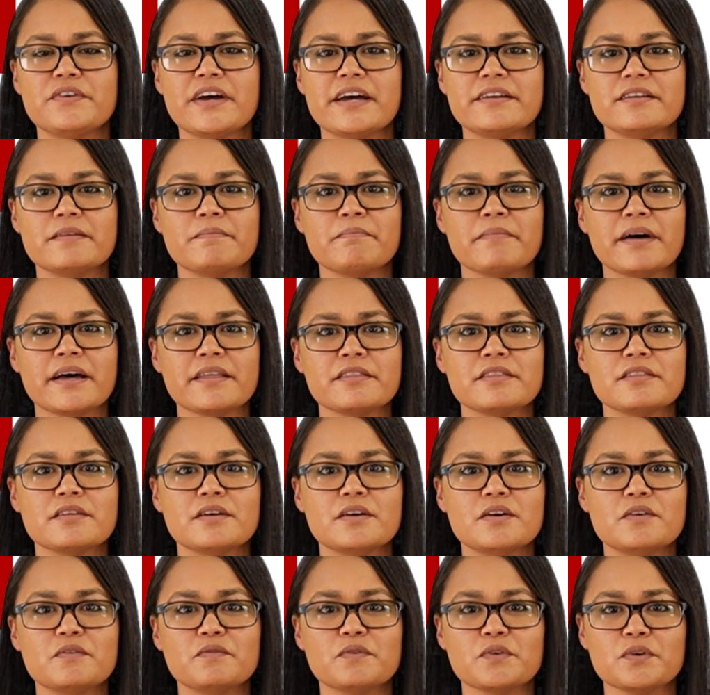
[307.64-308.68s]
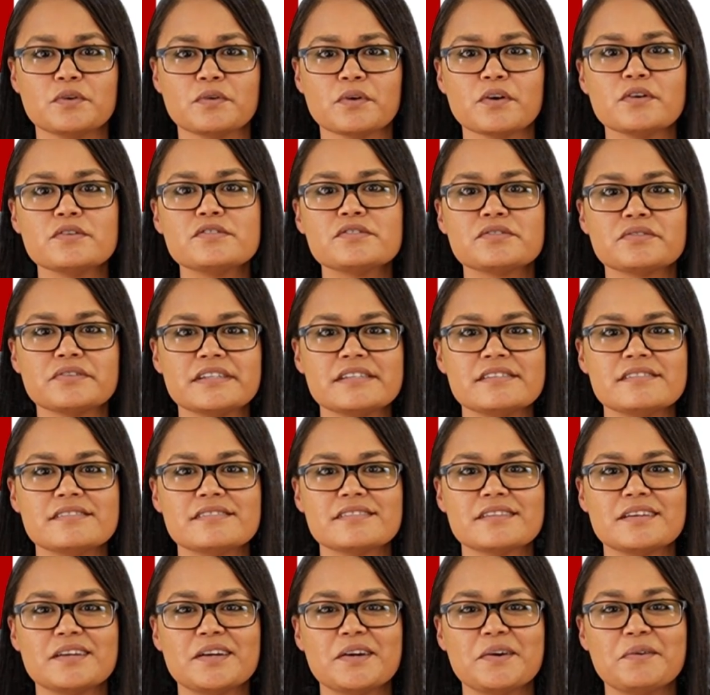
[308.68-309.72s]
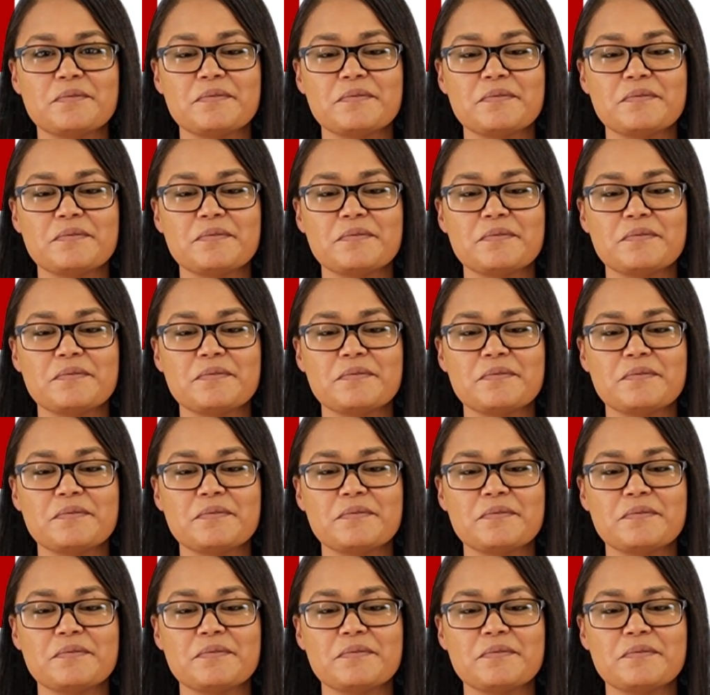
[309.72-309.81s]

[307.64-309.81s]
Rand a month for groceries,